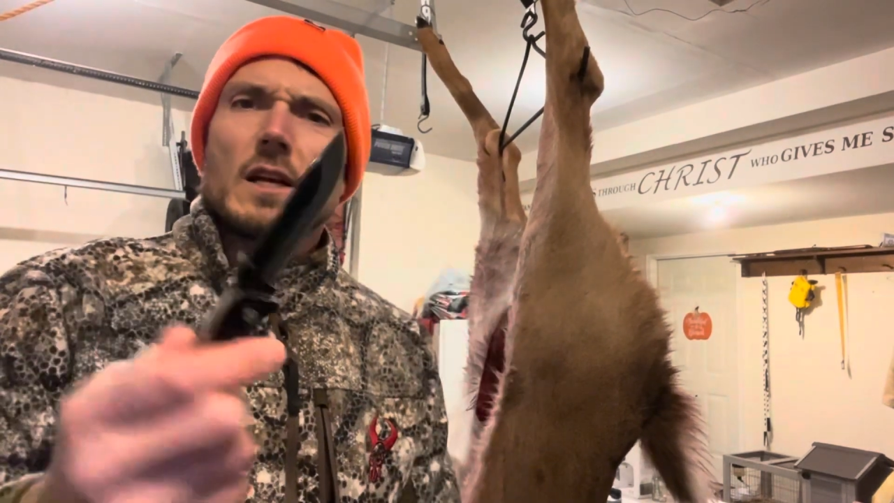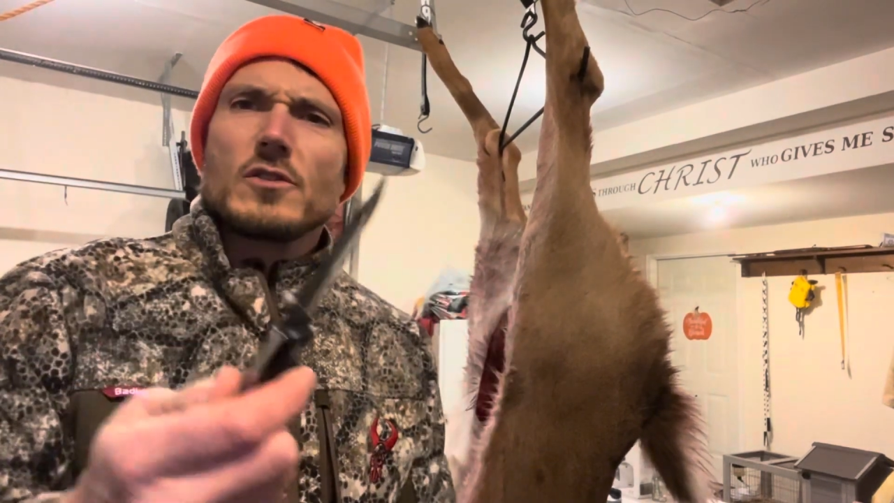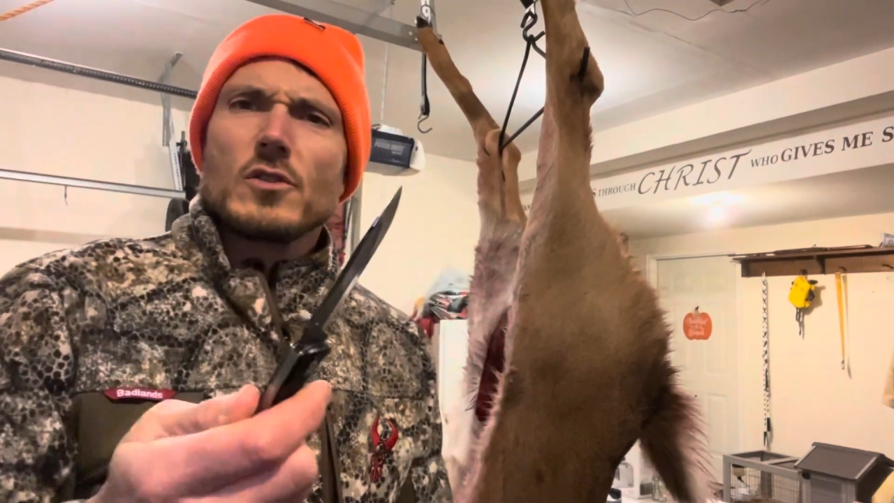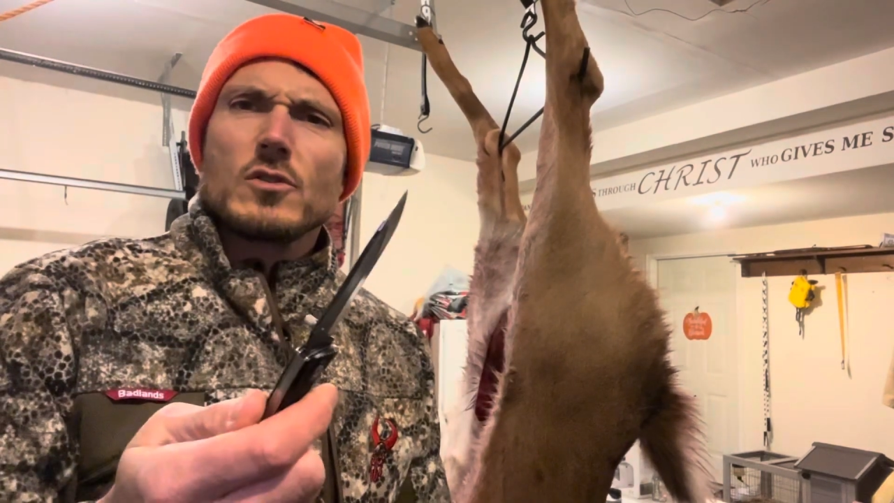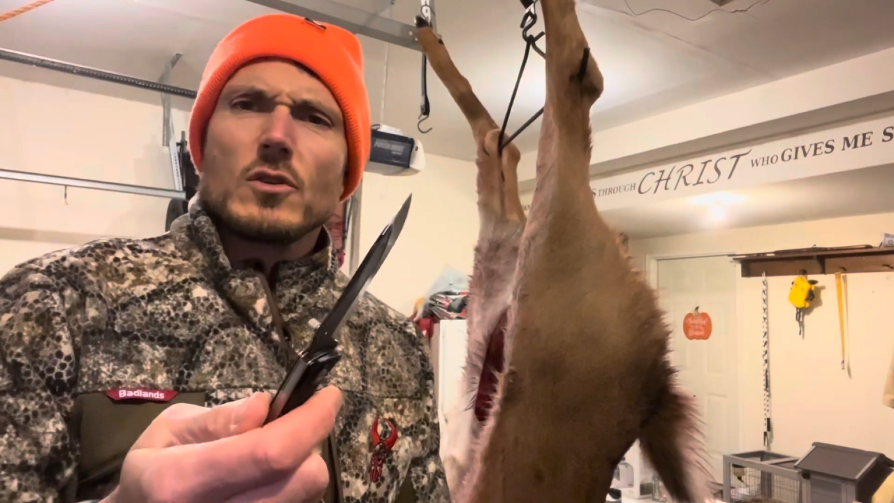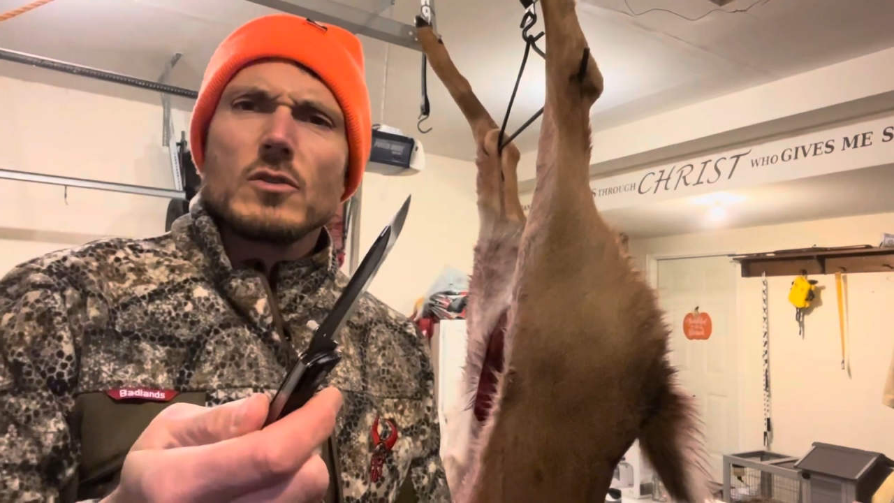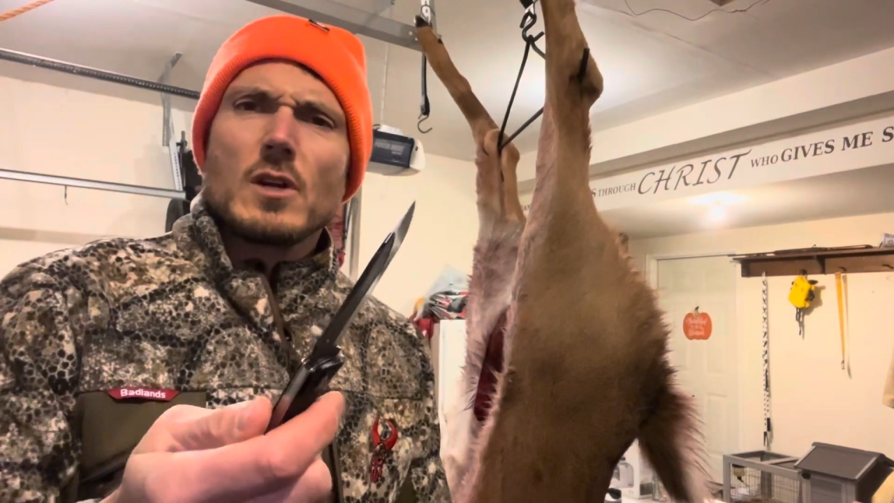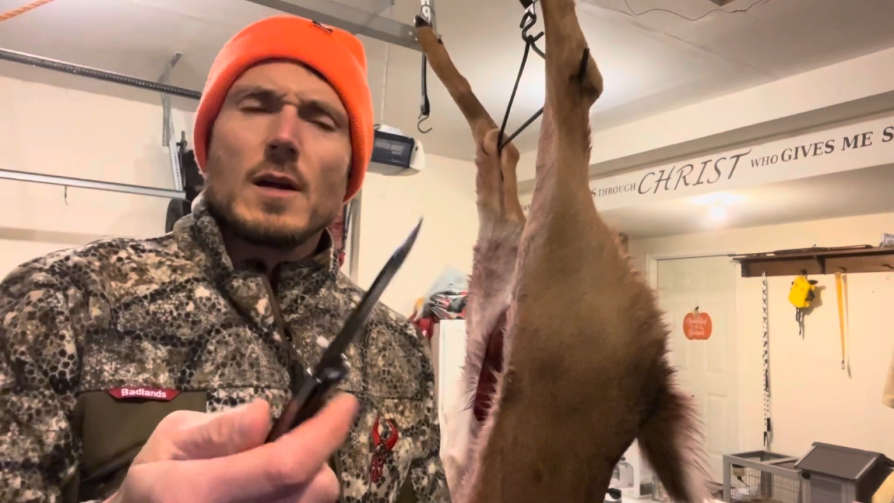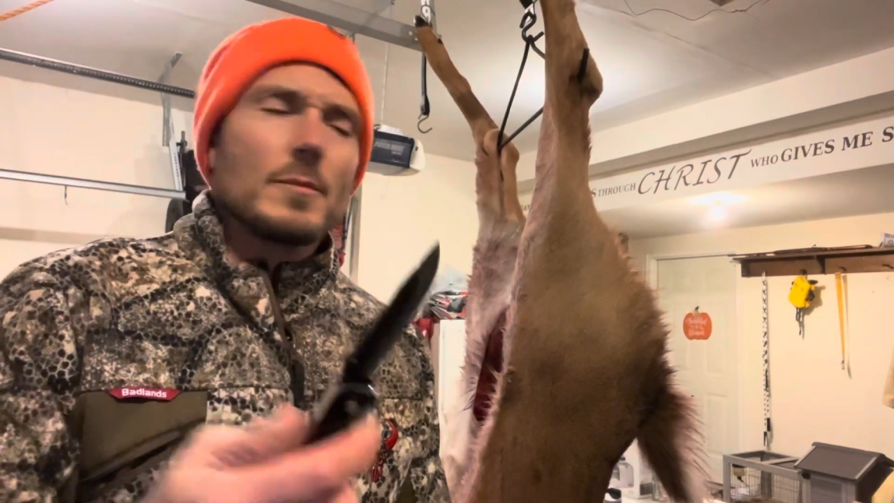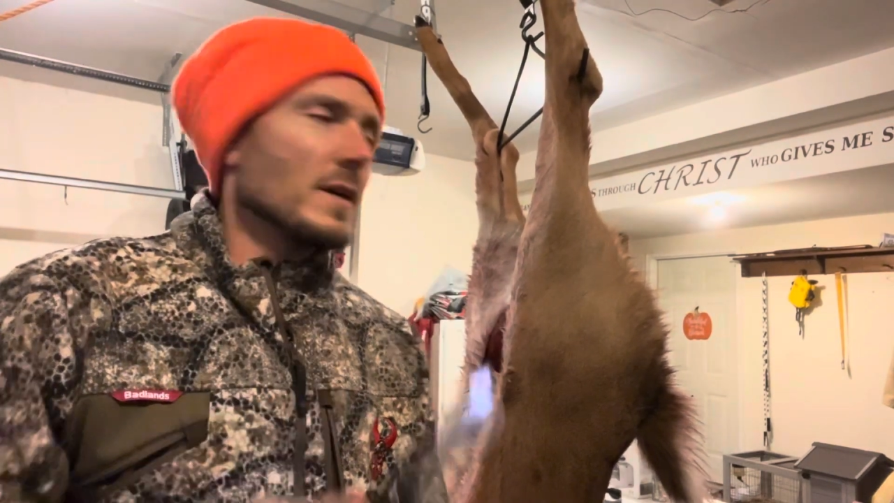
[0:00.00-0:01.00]
surgical
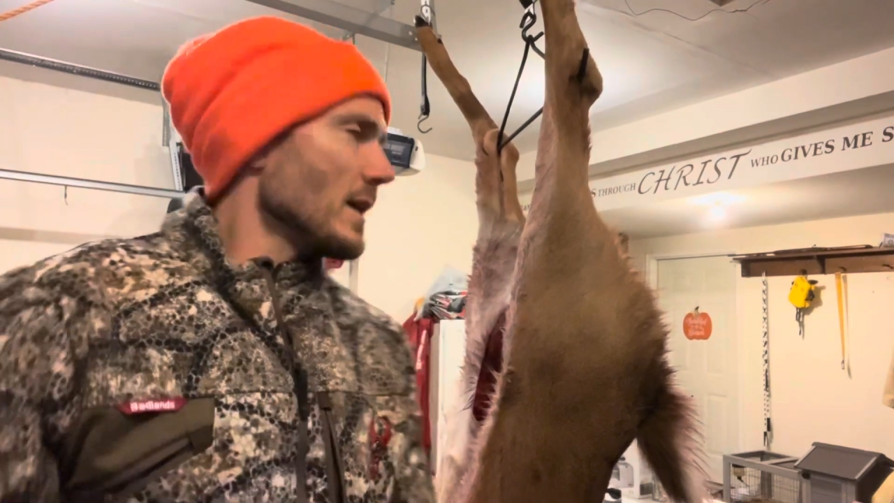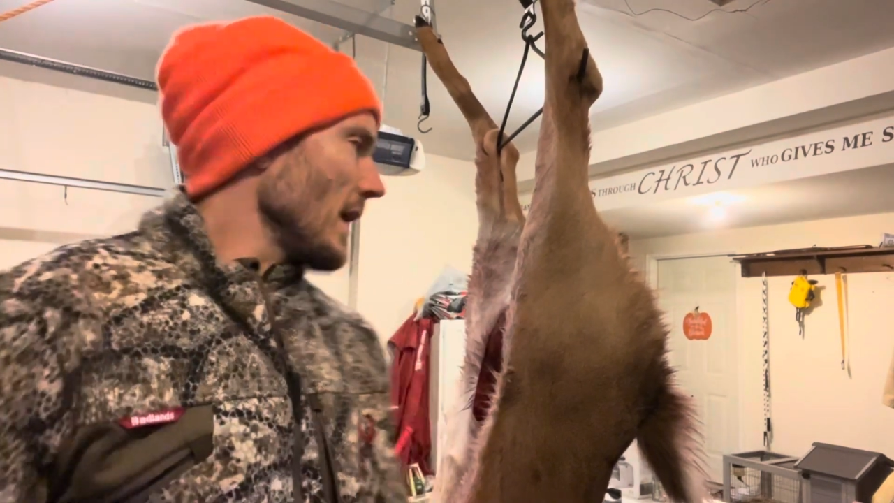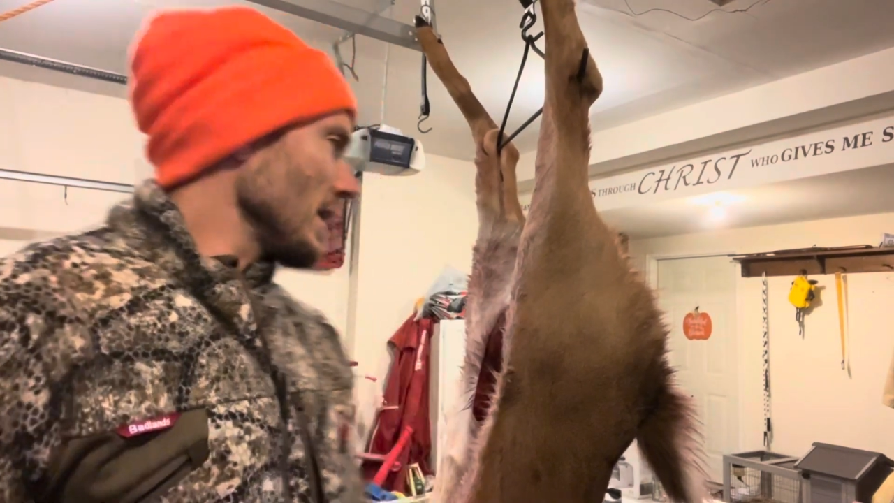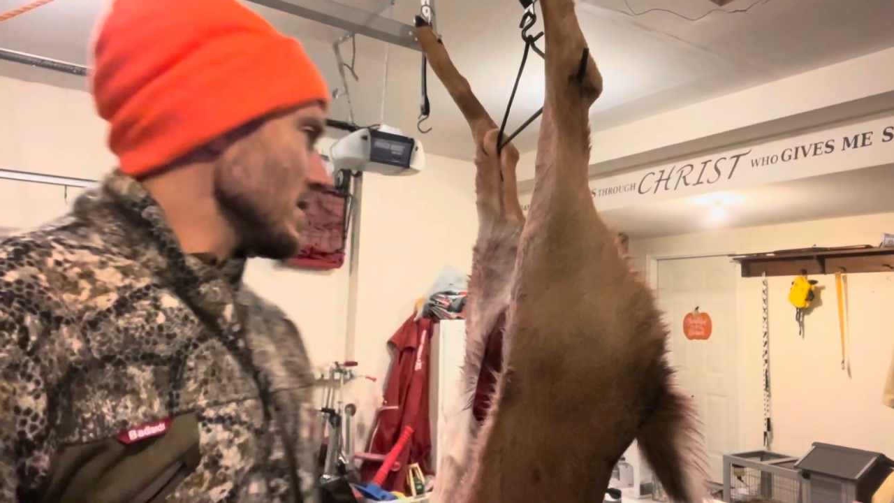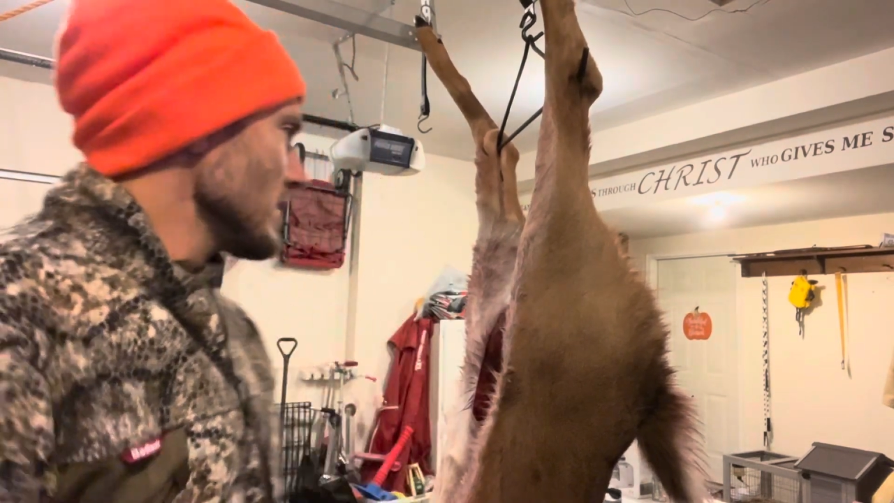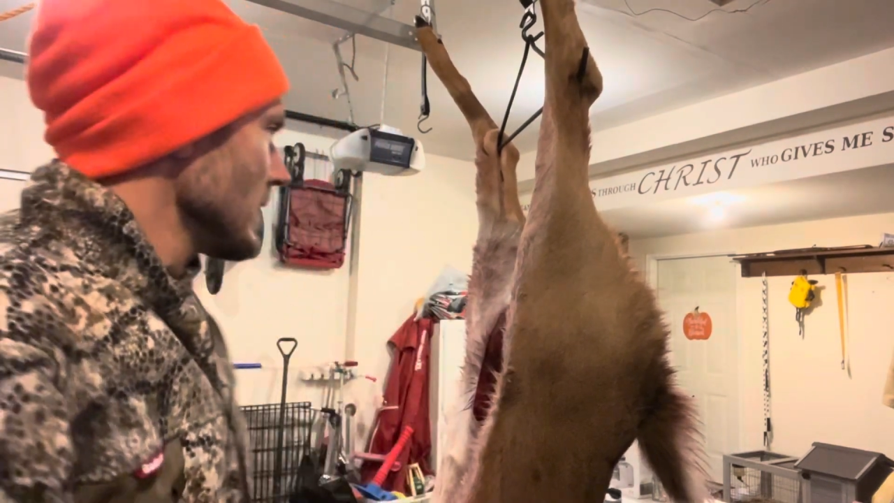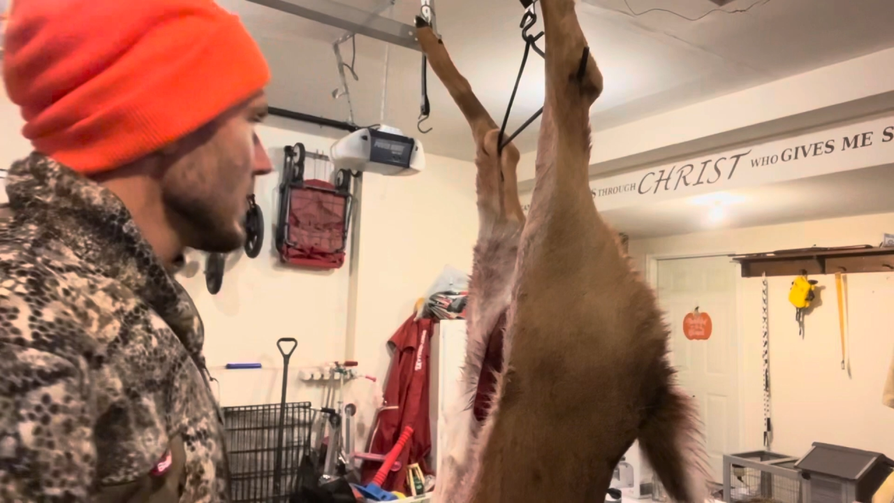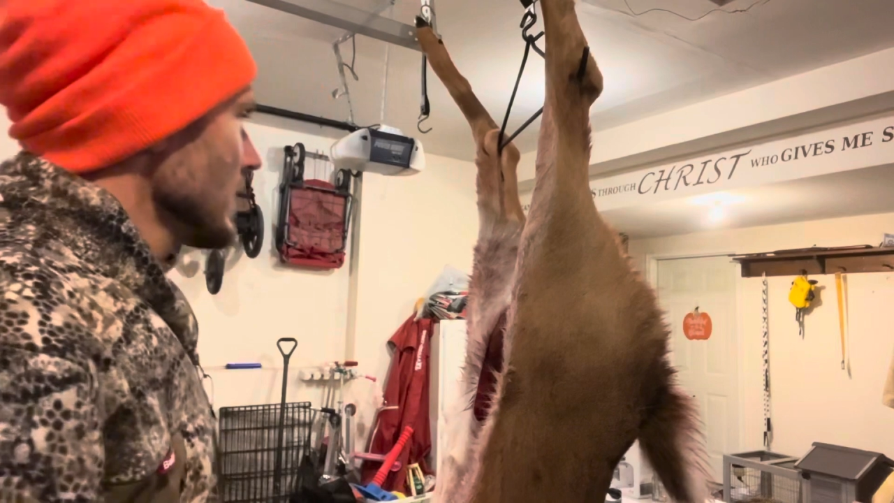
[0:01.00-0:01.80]
sharp, honestly.